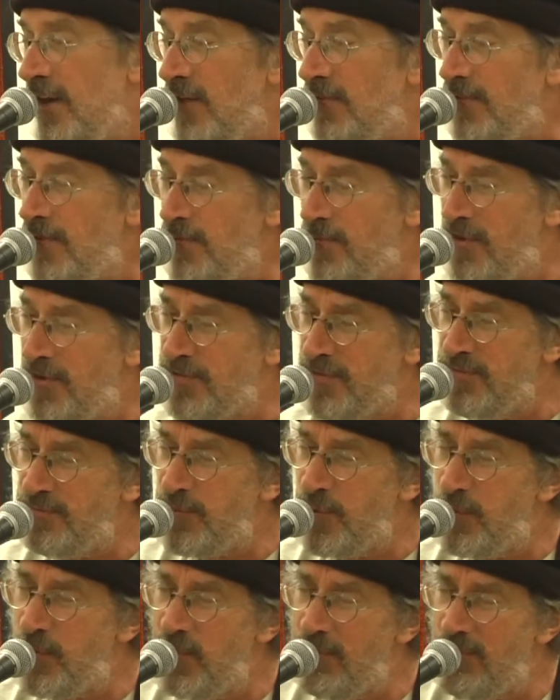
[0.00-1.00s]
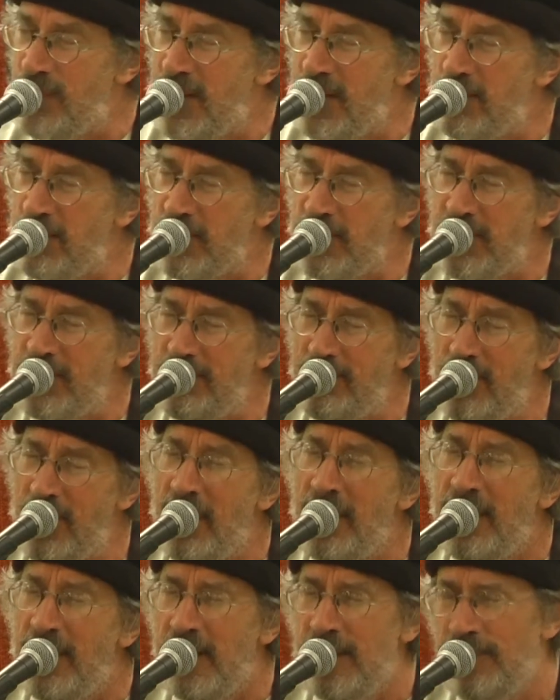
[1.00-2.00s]
if it wasn't for American
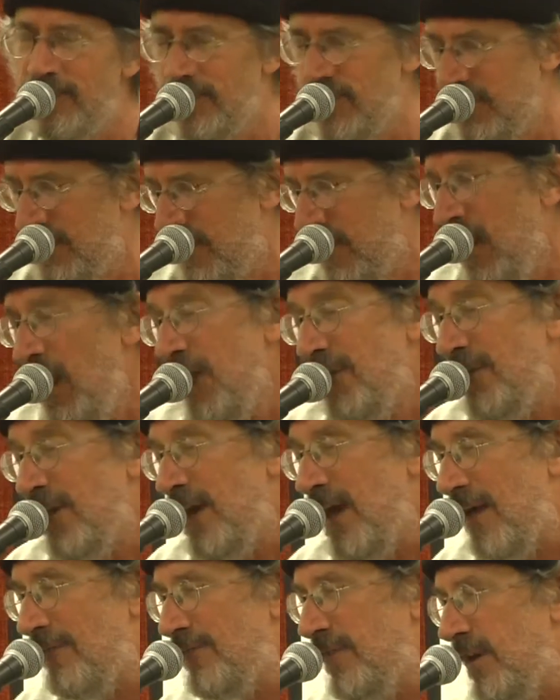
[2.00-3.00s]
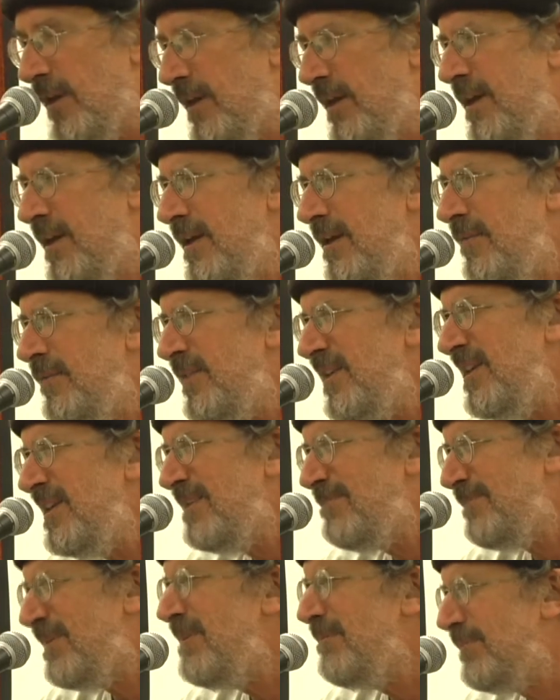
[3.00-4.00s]
money, they'd have to leave these
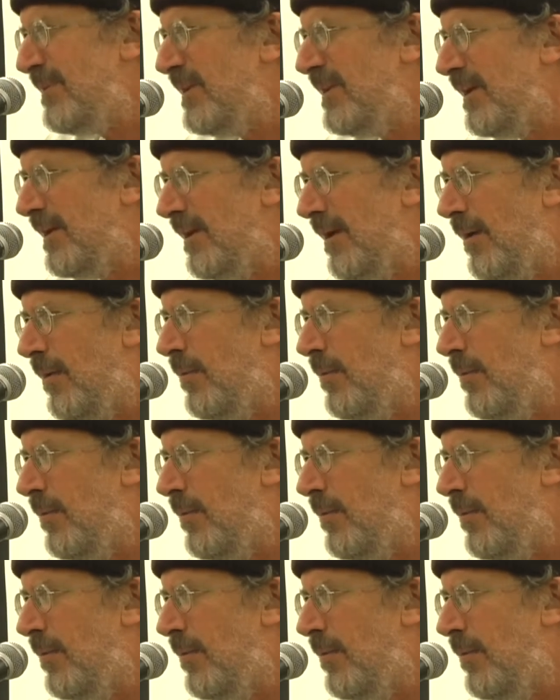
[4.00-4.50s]
people alone.